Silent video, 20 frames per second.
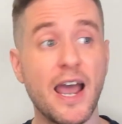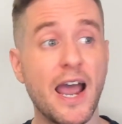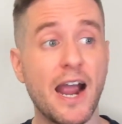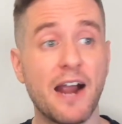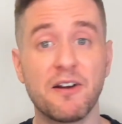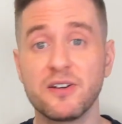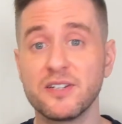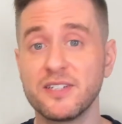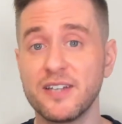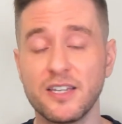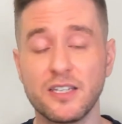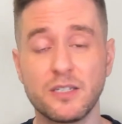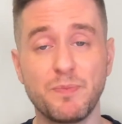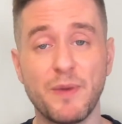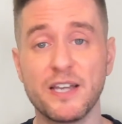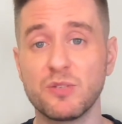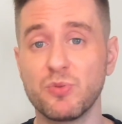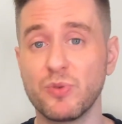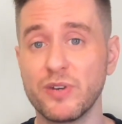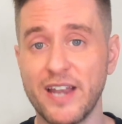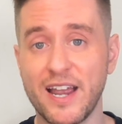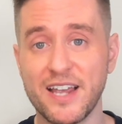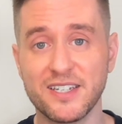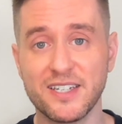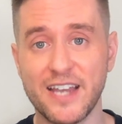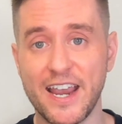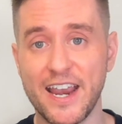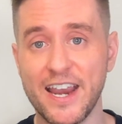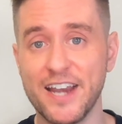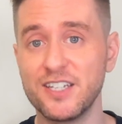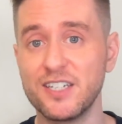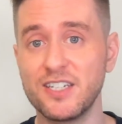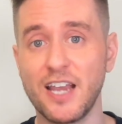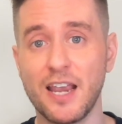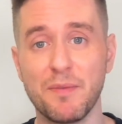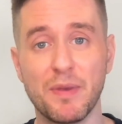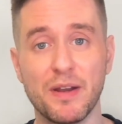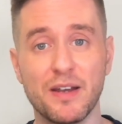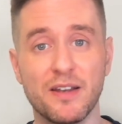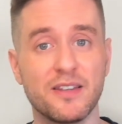Arran's at its best when it has an age
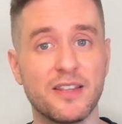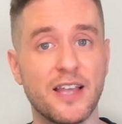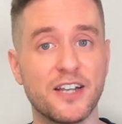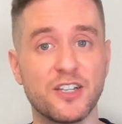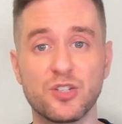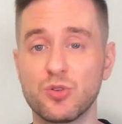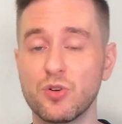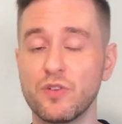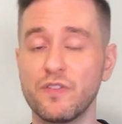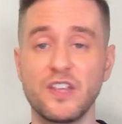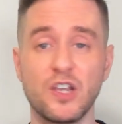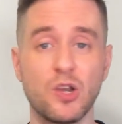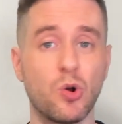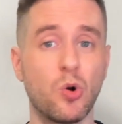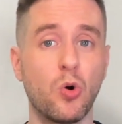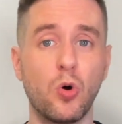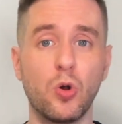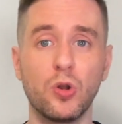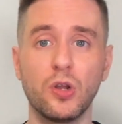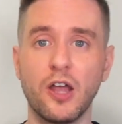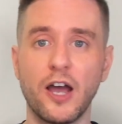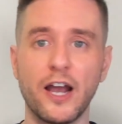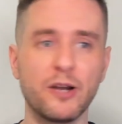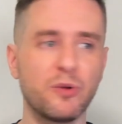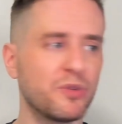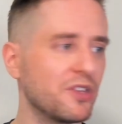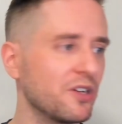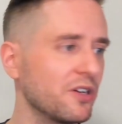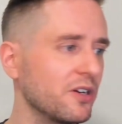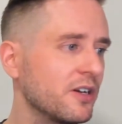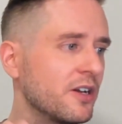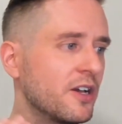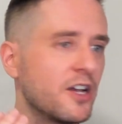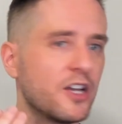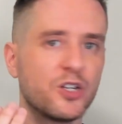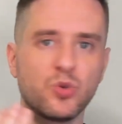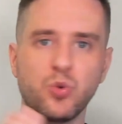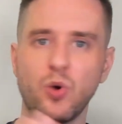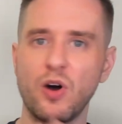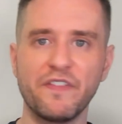statement. That's true of the old line with their
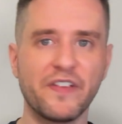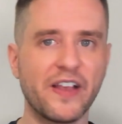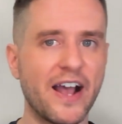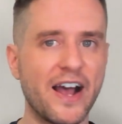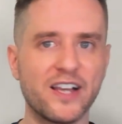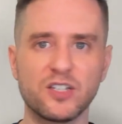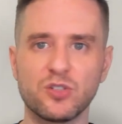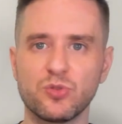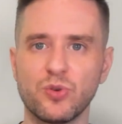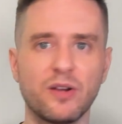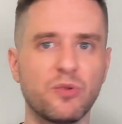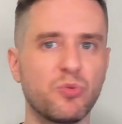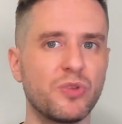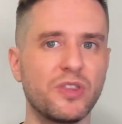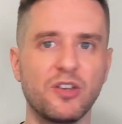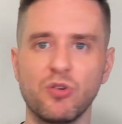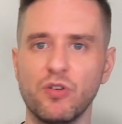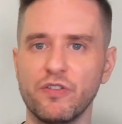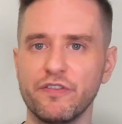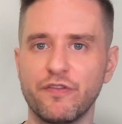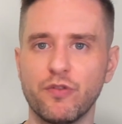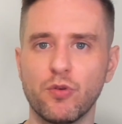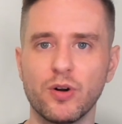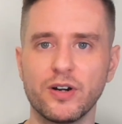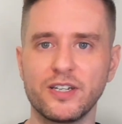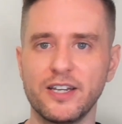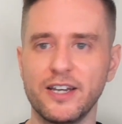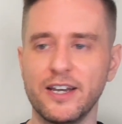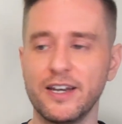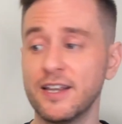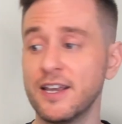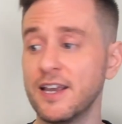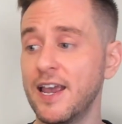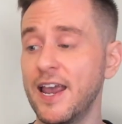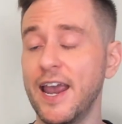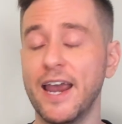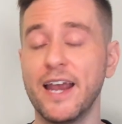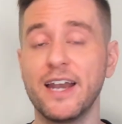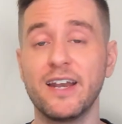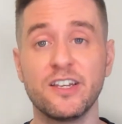12 cask strength with the old 14,
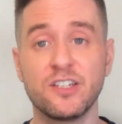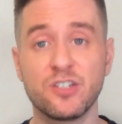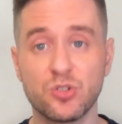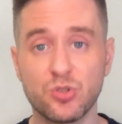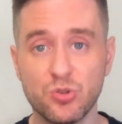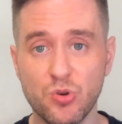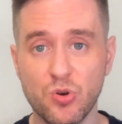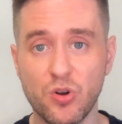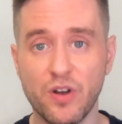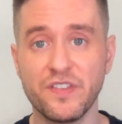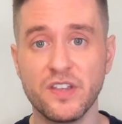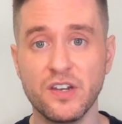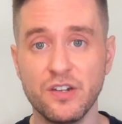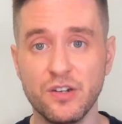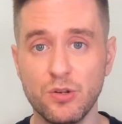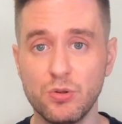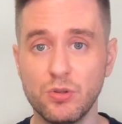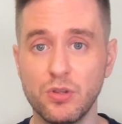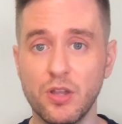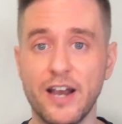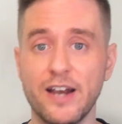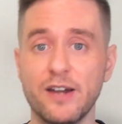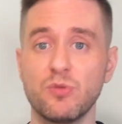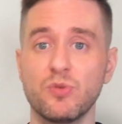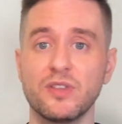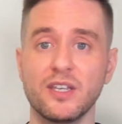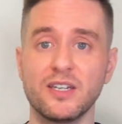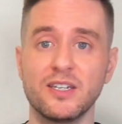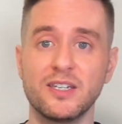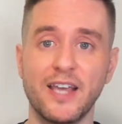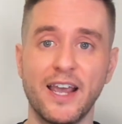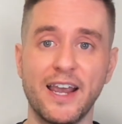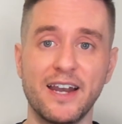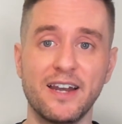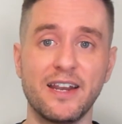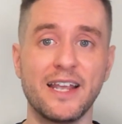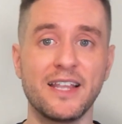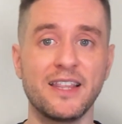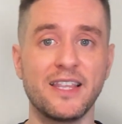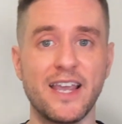and it's true of the new line with the
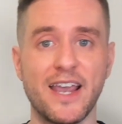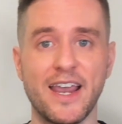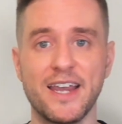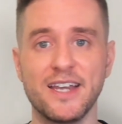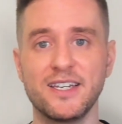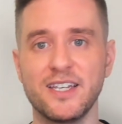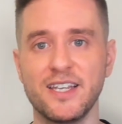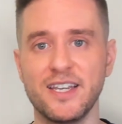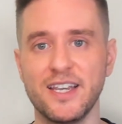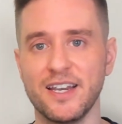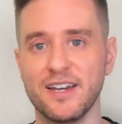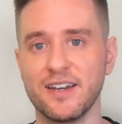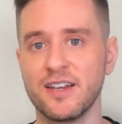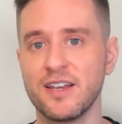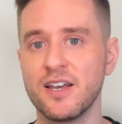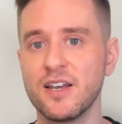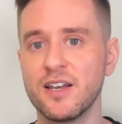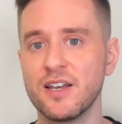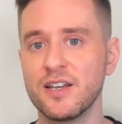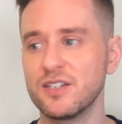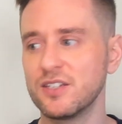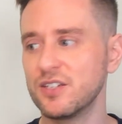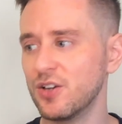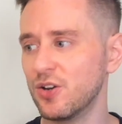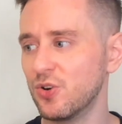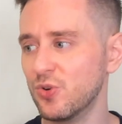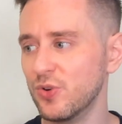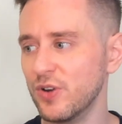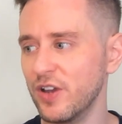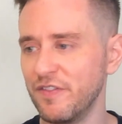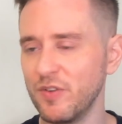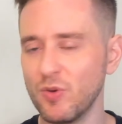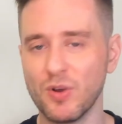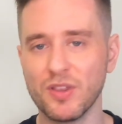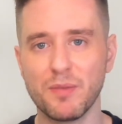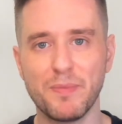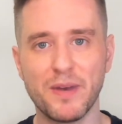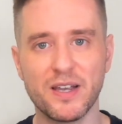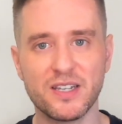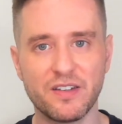10 and the 18. So if you want
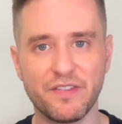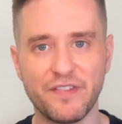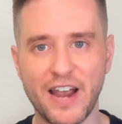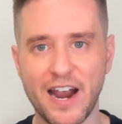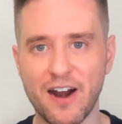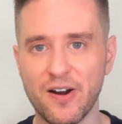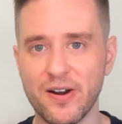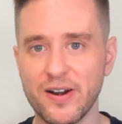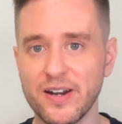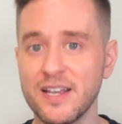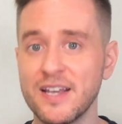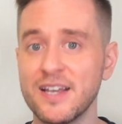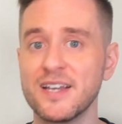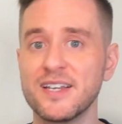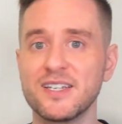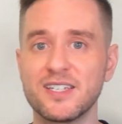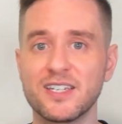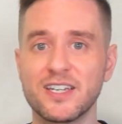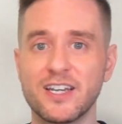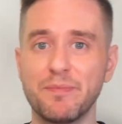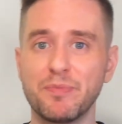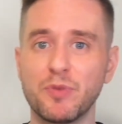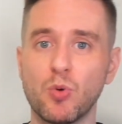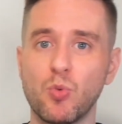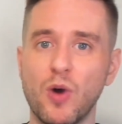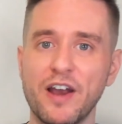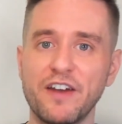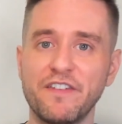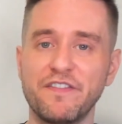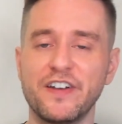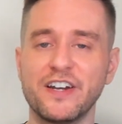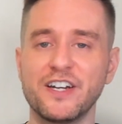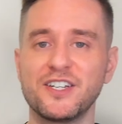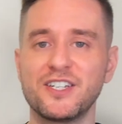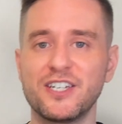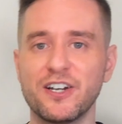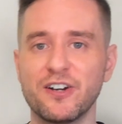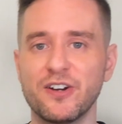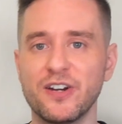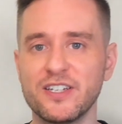the best of Arran, skip the wine finish
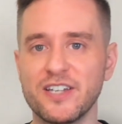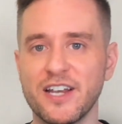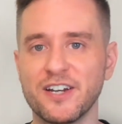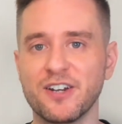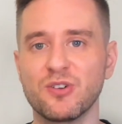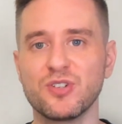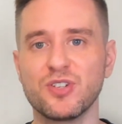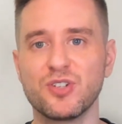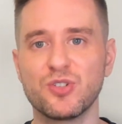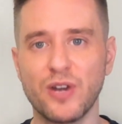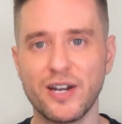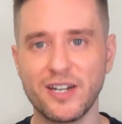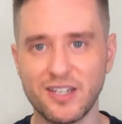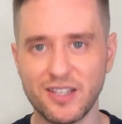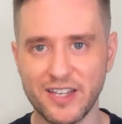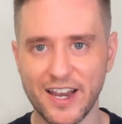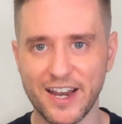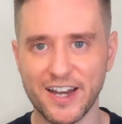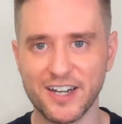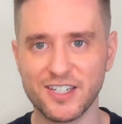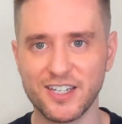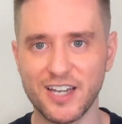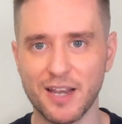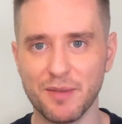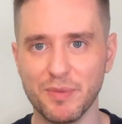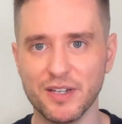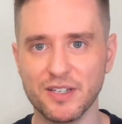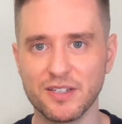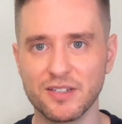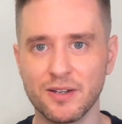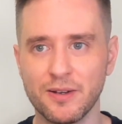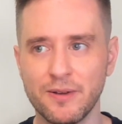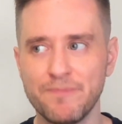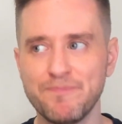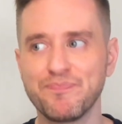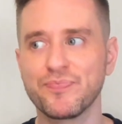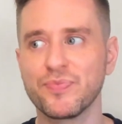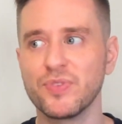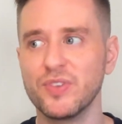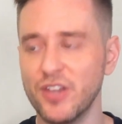series and go straight to the age statements.
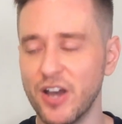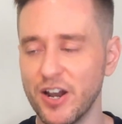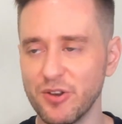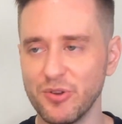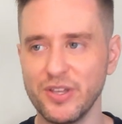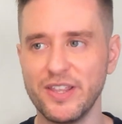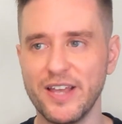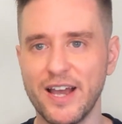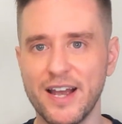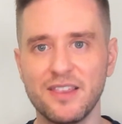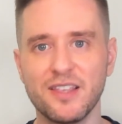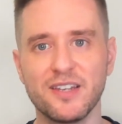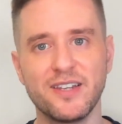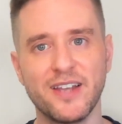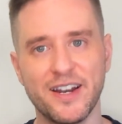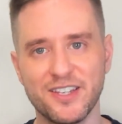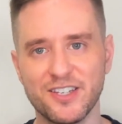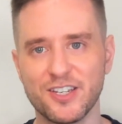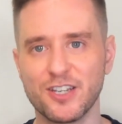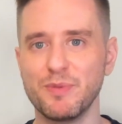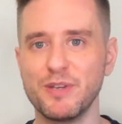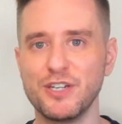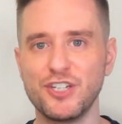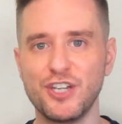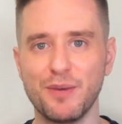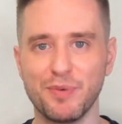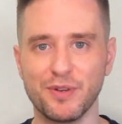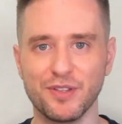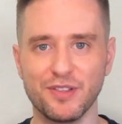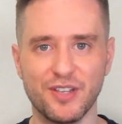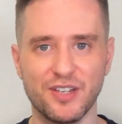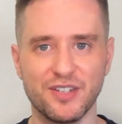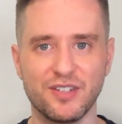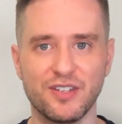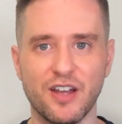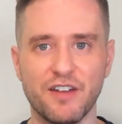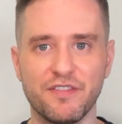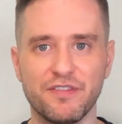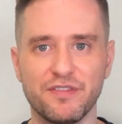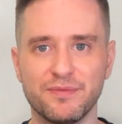Not only that, the 10 is going to be cheaper than this
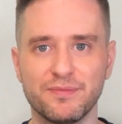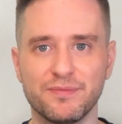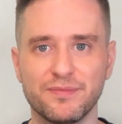stuff.